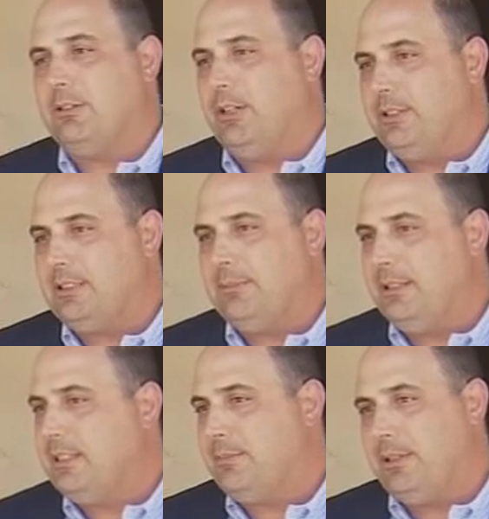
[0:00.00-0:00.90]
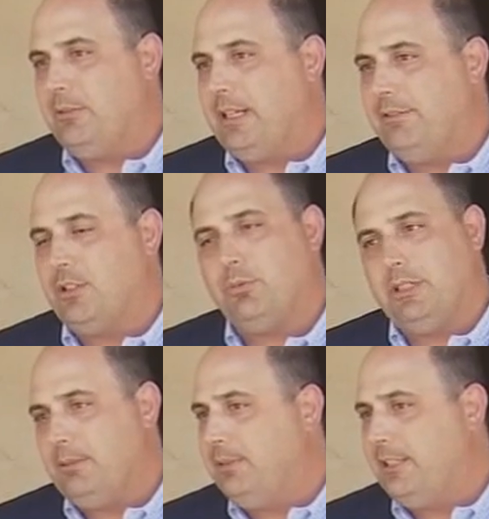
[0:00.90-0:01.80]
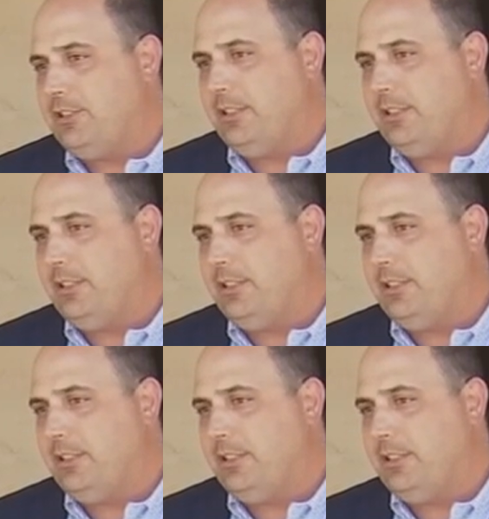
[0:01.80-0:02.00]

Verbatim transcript: growth is something that's been around for 20 plus